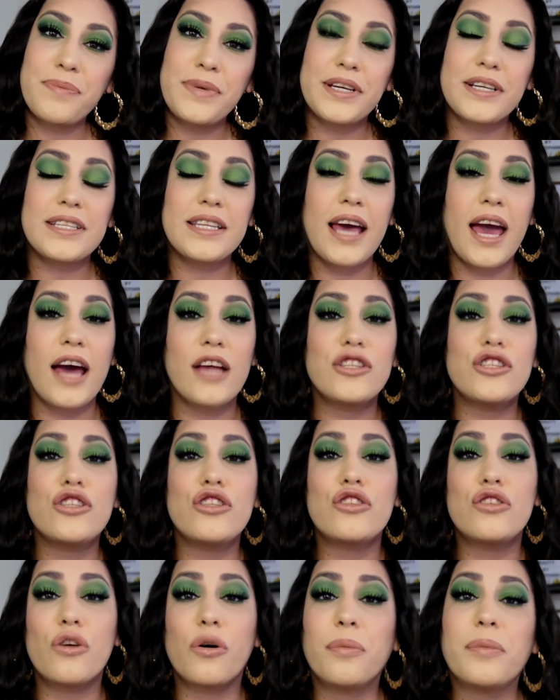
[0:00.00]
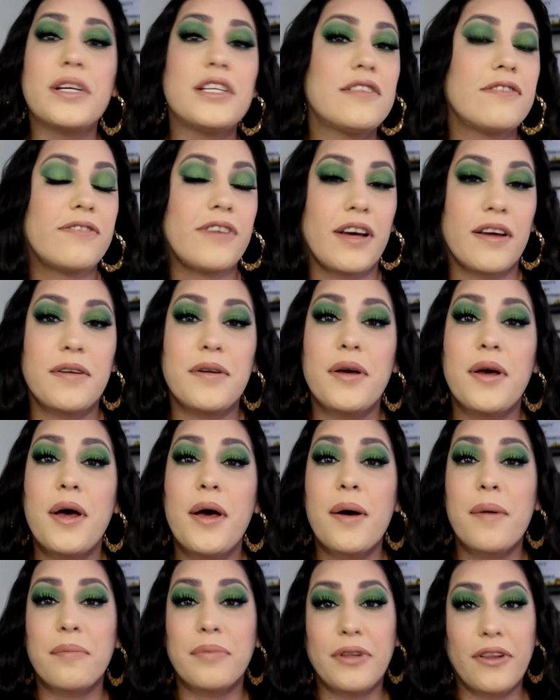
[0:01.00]
because I had so much fun
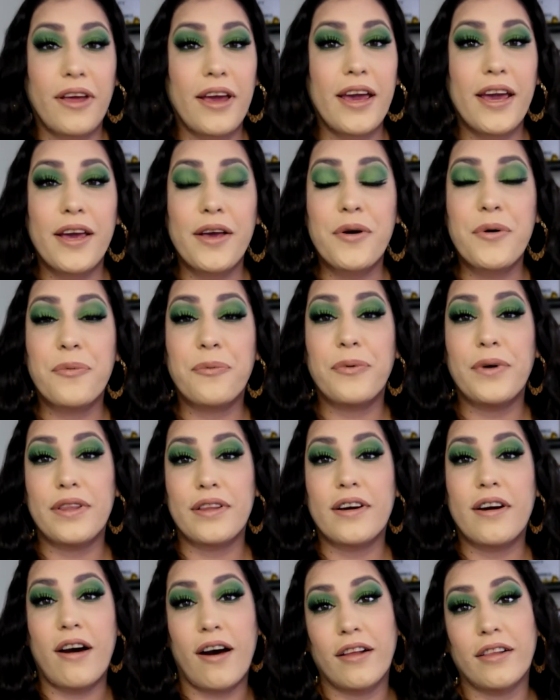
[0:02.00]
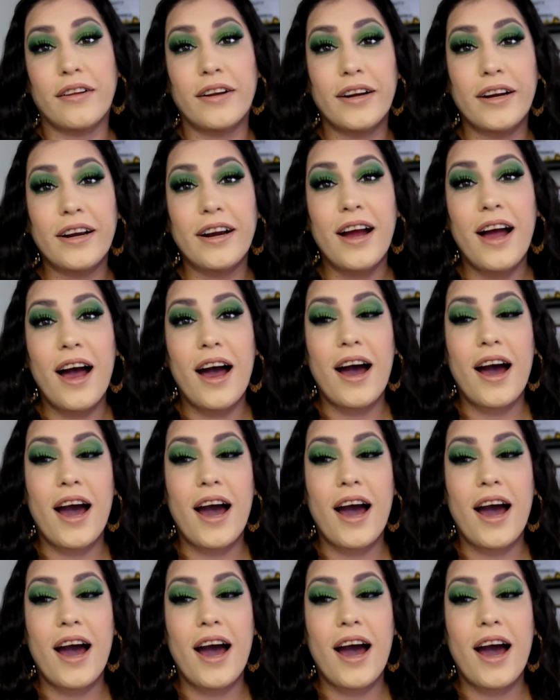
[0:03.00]
playing with color.